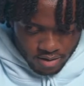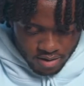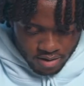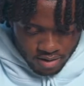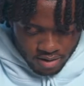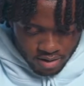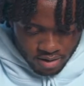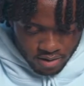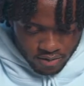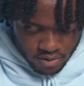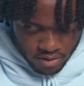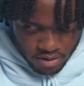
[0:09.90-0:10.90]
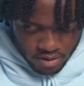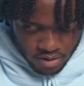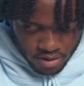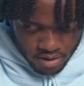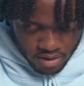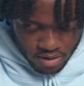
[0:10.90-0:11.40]
A hell of a
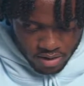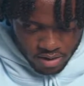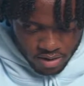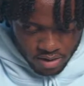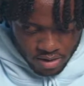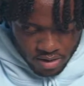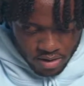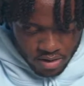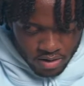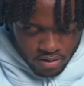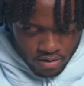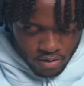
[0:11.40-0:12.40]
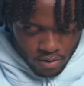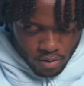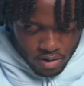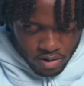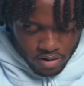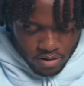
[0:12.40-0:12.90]
night. So we
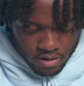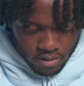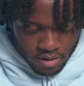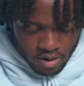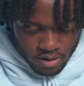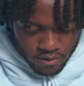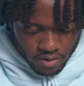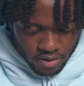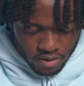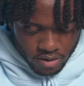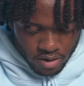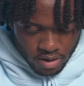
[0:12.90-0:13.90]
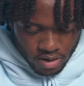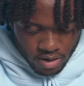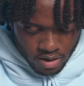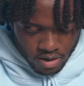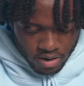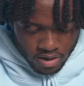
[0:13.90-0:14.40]
can do whatever you like.
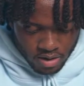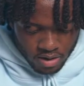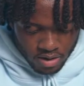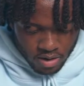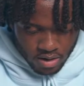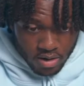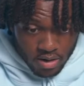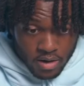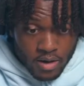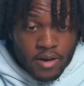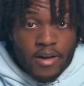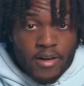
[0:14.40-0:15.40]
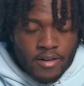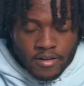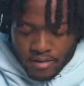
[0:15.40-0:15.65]
Hey.